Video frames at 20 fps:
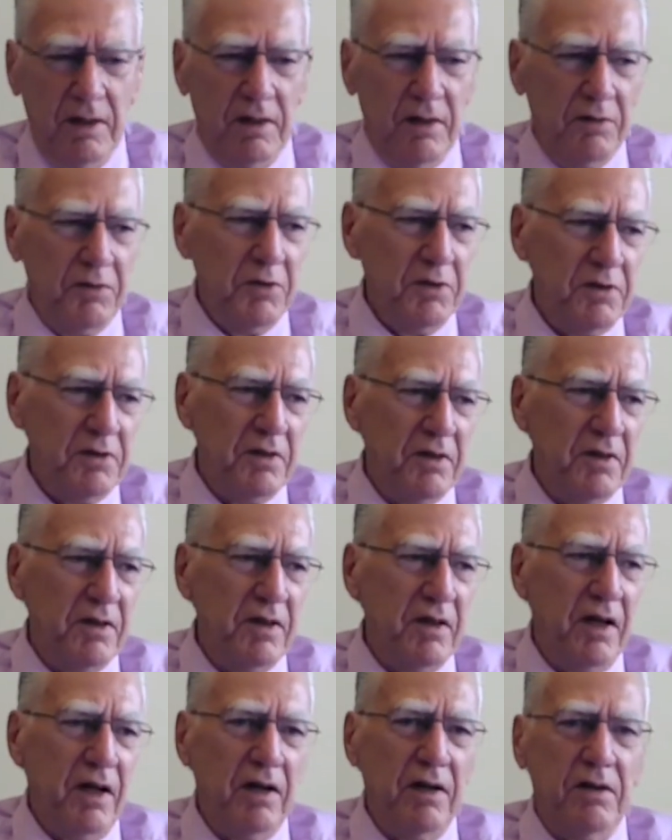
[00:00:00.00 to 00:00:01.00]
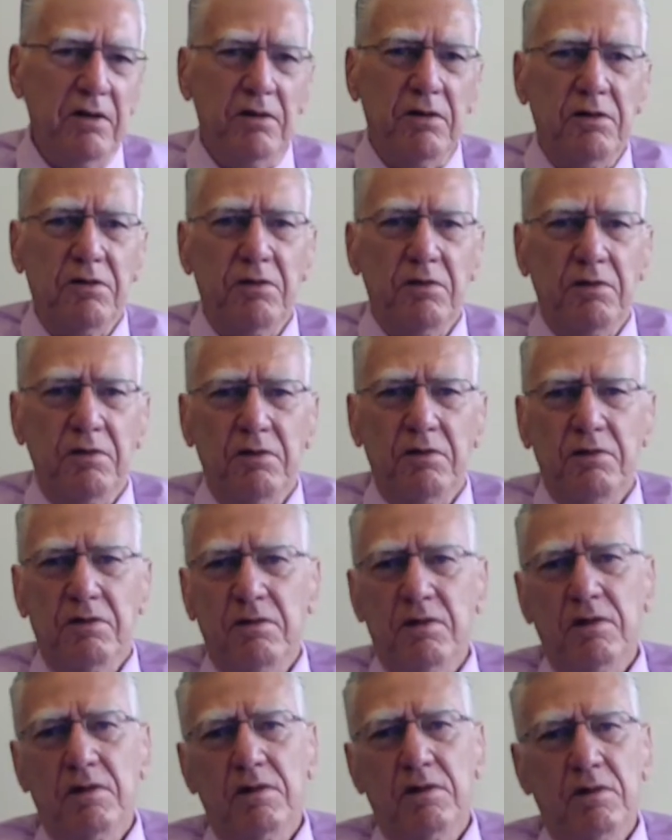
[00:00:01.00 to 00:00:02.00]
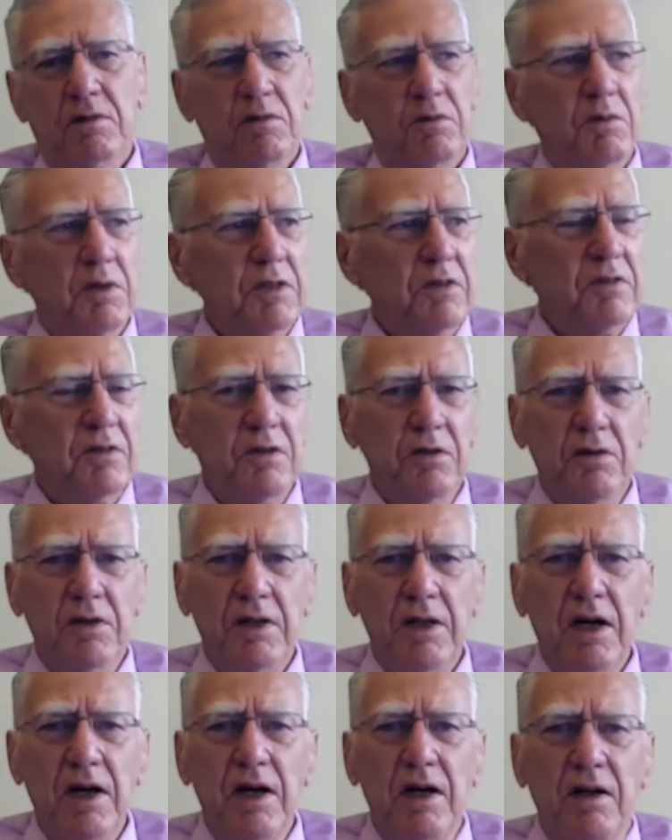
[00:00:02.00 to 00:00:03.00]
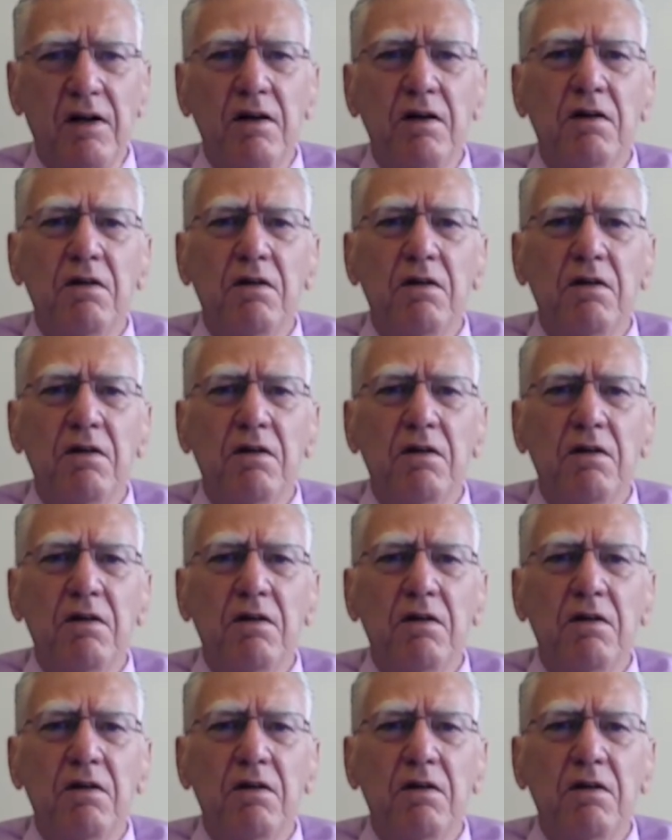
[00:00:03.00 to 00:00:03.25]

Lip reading: the first thing you got to do is what's going on?